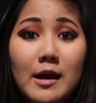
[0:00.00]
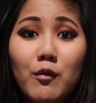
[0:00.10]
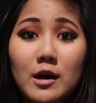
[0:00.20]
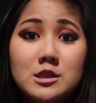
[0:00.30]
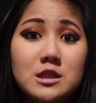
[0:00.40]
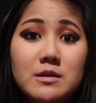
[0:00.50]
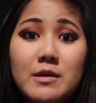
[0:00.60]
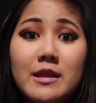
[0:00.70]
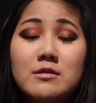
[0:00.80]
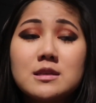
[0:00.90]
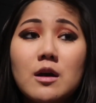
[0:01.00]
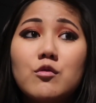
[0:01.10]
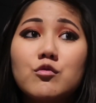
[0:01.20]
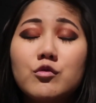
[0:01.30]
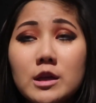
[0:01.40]
and I watched him, and that was
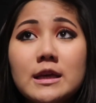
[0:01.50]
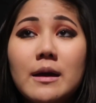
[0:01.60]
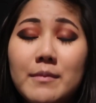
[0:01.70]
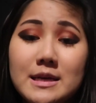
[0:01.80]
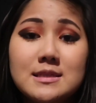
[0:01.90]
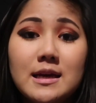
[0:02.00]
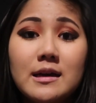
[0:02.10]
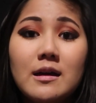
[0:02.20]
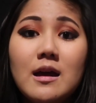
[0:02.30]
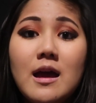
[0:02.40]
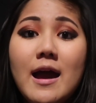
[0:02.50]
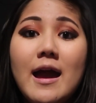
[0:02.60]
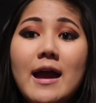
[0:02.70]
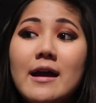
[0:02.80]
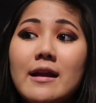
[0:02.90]
really amazing,
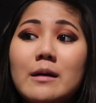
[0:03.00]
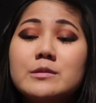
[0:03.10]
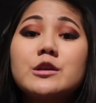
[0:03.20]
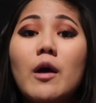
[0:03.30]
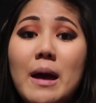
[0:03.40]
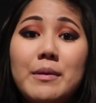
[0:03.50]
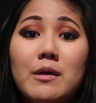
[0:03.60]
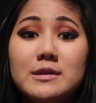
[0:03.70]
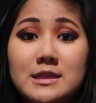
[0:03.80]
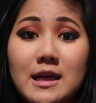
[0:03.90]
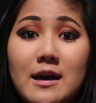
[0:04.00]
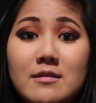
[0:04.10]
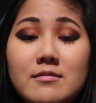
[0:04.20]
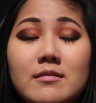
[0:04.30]
and I'm so happy I went to that.